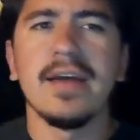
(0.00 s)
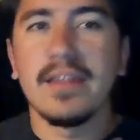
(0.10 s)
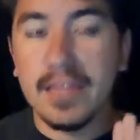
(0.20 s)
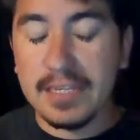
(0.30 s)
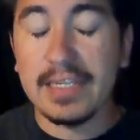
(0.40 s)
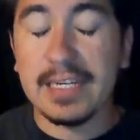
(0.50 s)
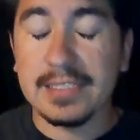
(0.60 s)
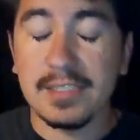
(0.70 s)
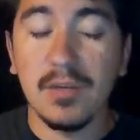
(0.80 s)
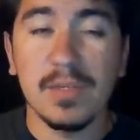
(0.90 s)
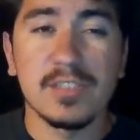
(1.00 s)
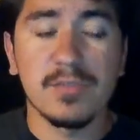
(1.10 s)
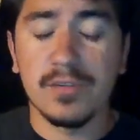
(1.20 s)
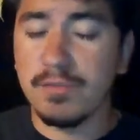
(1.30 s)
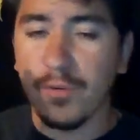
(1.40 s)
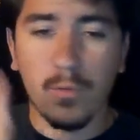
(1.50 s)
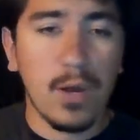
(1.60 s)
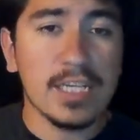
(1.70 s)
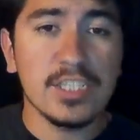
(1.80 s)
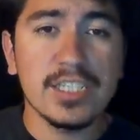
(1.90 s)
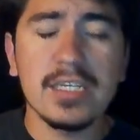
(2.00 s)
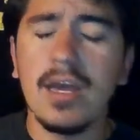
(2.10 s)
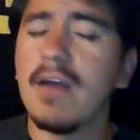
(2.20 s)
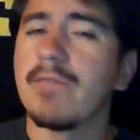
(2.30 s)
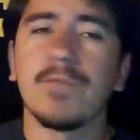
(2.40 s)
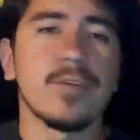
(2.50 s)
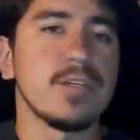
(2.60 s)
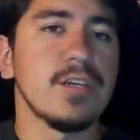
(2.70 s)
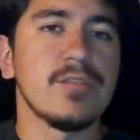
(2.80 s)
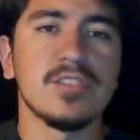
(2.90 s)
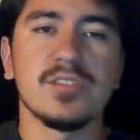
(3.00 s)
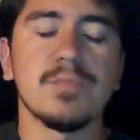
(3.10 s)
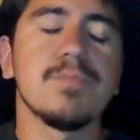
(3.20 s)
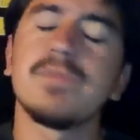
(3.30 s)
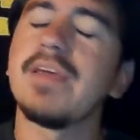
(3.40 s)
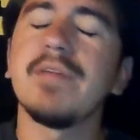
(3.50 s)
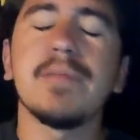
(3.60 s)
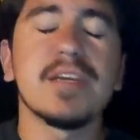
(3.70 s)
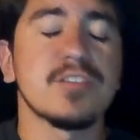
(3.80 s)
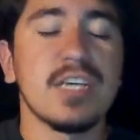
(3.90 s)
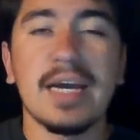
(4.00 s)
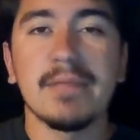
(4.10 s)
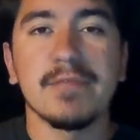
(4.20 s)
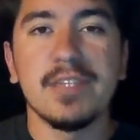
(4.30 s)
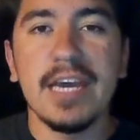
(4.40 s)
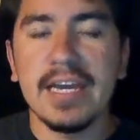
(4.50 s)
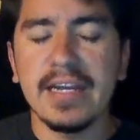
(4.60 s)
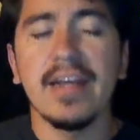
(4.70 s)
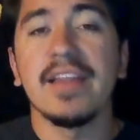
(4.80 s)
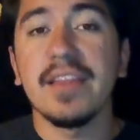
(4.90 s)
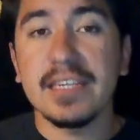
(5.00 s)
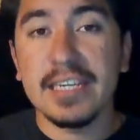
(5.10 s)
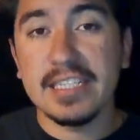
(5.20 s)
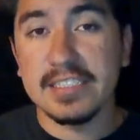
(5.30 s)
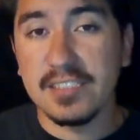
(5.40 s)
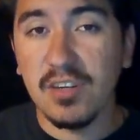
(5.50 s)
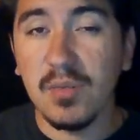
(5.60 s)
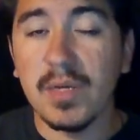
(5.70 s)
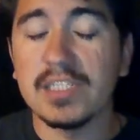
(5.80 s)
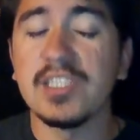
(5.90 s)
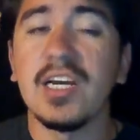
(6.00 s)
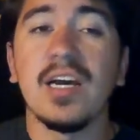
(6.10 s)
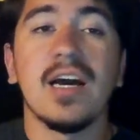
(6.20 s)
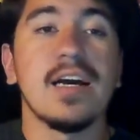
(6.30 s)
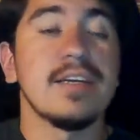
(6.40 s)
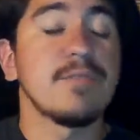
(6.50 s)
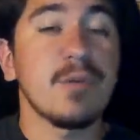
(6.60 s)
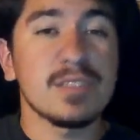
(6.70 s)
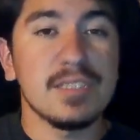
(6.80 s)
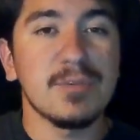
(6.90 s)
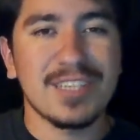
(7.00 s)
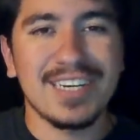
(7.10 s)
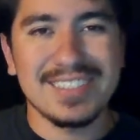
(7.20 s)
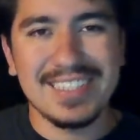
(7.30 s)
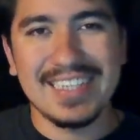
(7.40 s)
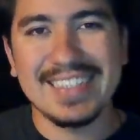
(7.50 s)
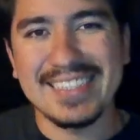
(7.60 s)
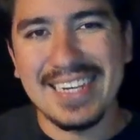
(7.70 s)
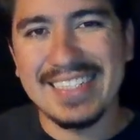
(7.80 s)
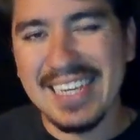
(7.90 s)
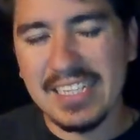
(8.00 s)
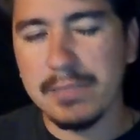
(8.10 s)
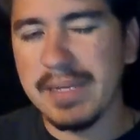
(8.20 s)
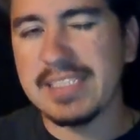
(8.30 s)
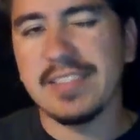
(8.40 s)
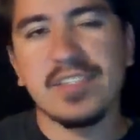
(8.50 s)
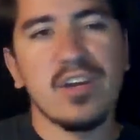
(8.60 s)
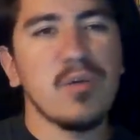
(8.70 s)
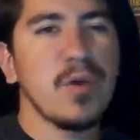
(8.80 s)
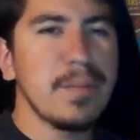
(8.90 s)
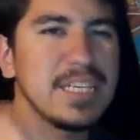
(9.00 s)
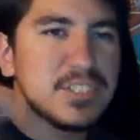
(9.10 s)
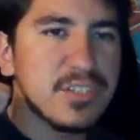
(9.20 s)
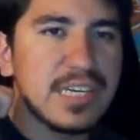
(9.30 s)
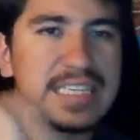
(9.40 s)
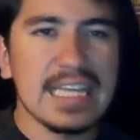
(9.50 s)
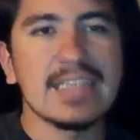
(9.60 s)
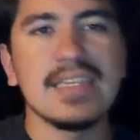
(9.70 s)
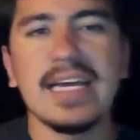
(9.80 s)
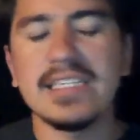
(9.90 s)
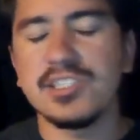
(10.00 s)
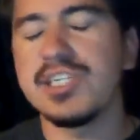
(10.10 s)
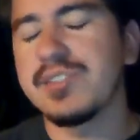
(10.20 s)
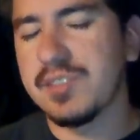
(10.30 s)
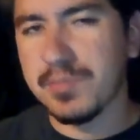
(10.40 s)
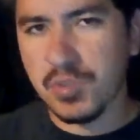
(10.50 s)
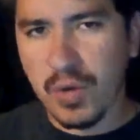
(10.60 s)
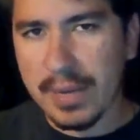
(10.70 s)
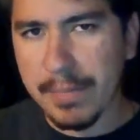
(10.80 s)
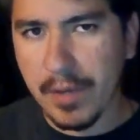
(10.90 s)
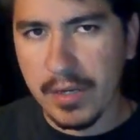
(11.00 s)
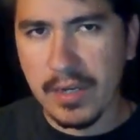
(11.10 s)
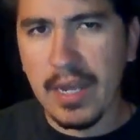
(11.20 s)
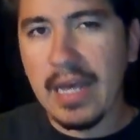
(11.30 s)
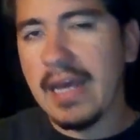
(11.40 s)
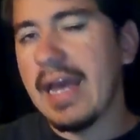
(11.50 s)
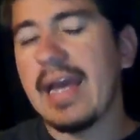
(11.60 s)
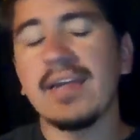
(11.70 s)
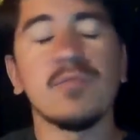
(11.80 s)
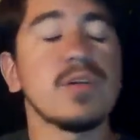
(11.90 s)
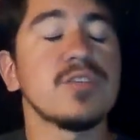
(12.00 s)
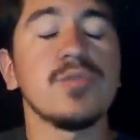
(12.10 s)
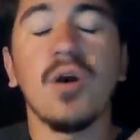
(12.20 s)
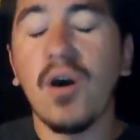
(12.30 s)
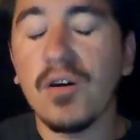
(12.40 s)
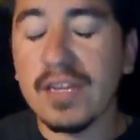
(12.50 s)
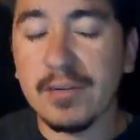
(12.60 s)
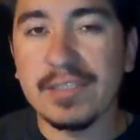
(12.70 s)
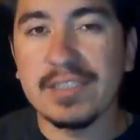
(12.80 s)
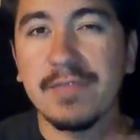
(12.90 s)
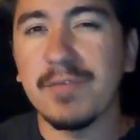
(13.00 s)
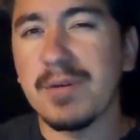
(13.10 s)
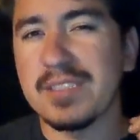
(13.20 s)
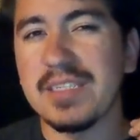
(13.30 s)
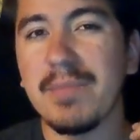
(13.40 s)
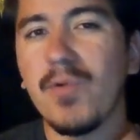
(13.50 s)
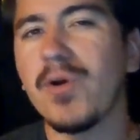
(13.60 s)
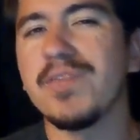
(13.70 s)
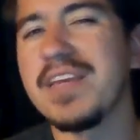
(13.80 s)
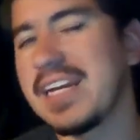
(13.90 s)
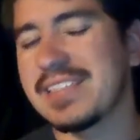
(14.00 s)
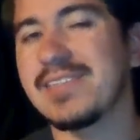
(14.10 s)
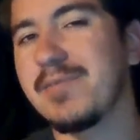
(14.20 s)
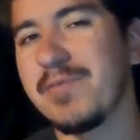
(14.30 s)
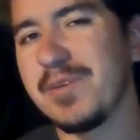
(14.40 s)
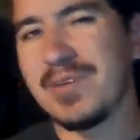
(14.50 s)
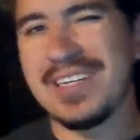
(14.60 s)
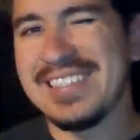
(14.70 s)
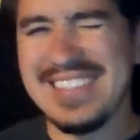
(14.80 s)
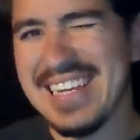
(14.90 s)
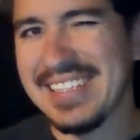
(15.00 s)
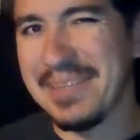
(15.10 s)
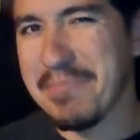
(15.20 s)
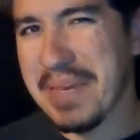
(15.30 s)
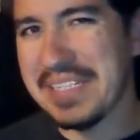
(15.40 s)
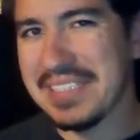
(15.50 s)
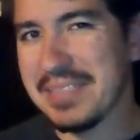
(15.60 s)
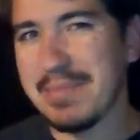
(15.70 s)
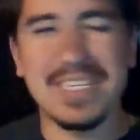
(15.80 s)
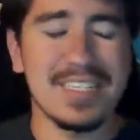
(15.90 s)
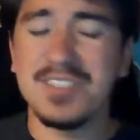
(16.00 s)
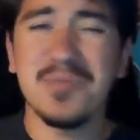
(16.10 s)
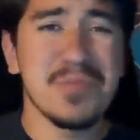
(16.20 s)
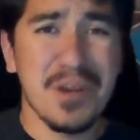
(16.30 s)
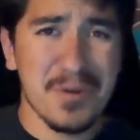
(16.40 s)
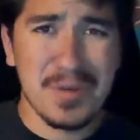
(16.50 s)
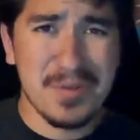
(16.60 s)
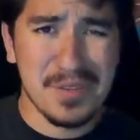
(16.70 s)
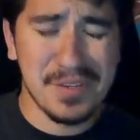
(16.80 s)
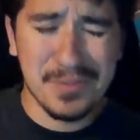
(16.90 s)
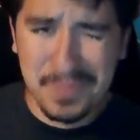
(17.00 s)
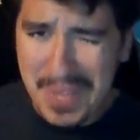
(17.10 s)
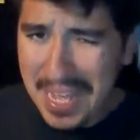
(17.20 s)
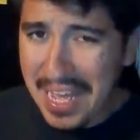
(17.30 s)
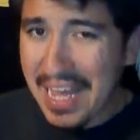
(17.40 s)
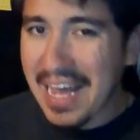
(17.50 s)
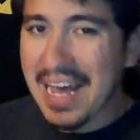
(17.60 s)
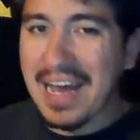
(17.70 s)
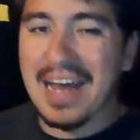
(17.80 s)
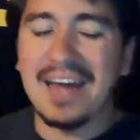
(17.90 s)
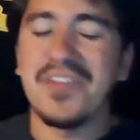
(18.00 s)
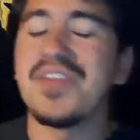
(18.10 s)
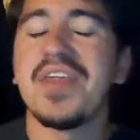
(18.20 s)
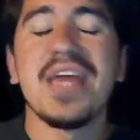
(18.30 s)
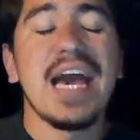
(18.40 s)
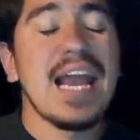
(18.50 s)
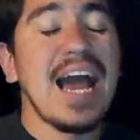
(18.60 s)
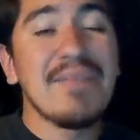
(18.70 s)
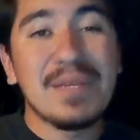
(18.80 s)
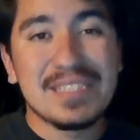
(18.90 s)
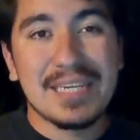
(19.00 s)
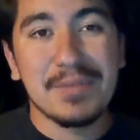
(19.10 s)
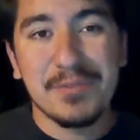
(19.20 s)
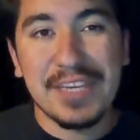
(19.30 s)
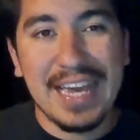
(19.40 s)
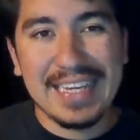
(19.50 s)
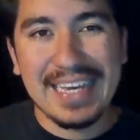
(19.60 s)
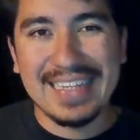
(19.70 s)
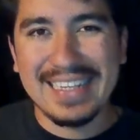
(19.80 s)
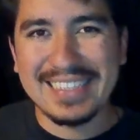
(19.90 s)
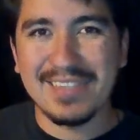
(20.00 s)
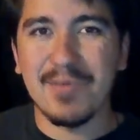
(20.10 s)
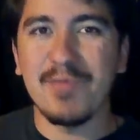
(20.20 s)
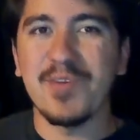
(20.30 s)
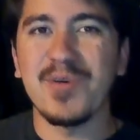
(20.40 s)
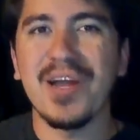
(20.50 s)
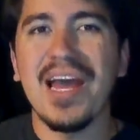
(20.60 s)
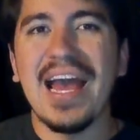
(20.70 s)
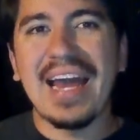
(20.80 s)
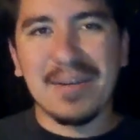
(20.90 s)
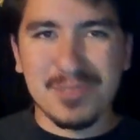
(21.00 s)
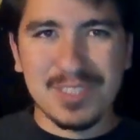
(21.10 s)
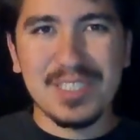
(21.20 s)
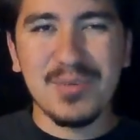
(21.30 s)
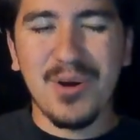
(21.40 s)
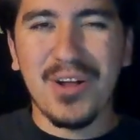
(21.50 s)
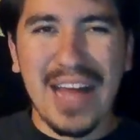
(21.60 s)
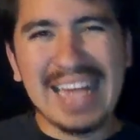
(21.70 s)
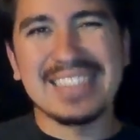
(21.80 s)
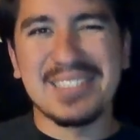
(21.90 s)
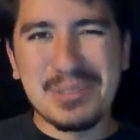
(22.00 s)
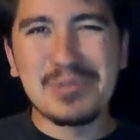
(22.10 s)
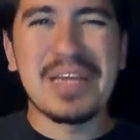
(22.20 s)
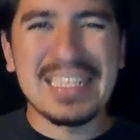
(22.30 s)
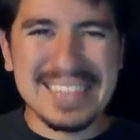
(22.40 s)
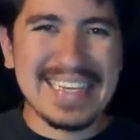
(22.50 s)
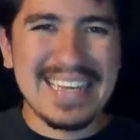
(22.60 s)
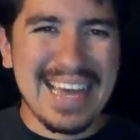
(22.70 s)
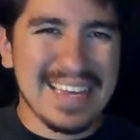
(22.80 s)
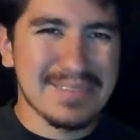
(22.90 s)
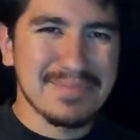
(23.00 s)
Thank you guys so much for watching, for, just giving me your time of day. Thank you guys so much. And if you want to see more content like this on a daily basis, you're going to want to make sure you hit that like, share, and subscribe button. And you want to do all that great You want to see more of The Excellent Reviewer on a daily basis, because you know you do. Other than that, I've been Samuel V, aka The Excellent Reviewer, and I will see you all as soon as I can.